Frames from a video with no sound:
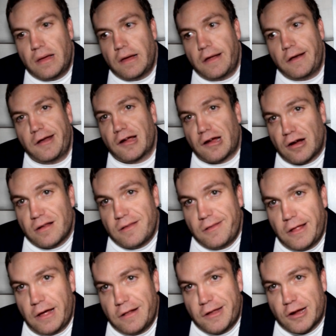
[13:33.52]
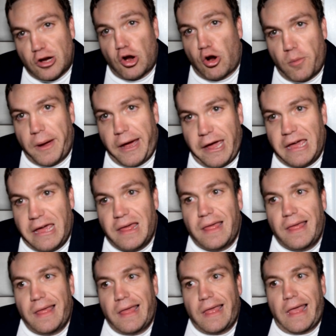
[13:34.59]
the Dacome,
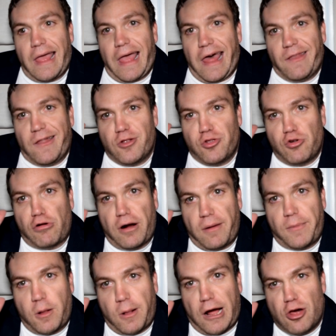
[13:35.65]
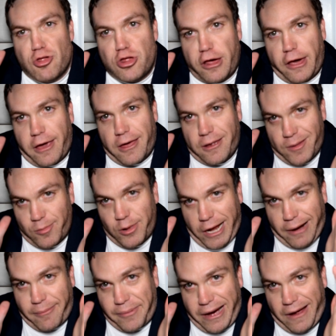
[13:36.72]
and the Dora Milaje and the
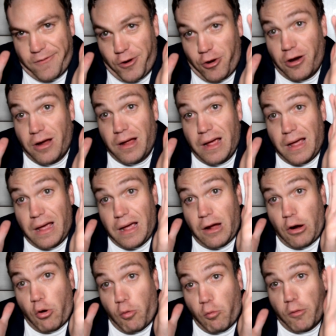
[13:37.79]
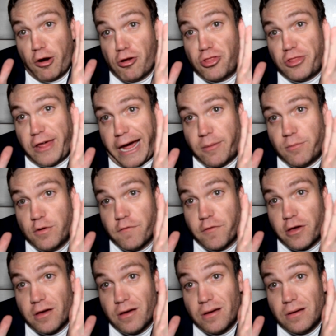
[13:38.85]
Black Panther. Where's that movie?
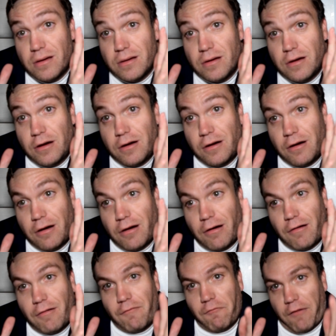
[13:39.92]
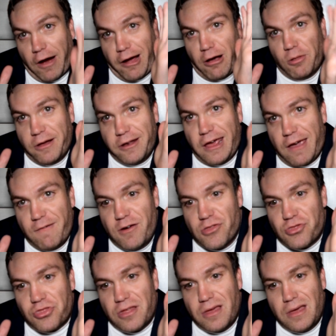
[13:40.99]
Viola
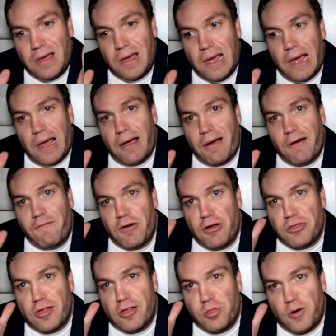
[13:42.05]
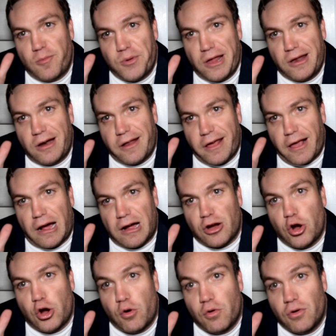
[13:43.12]
Davis versus Lupita
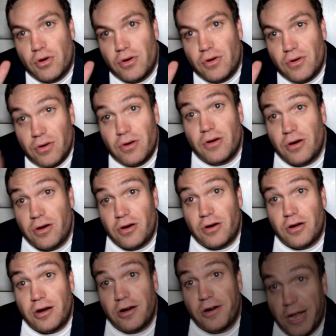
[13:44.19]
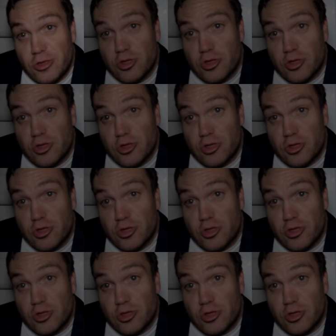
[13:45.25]
Nyong'o. Let's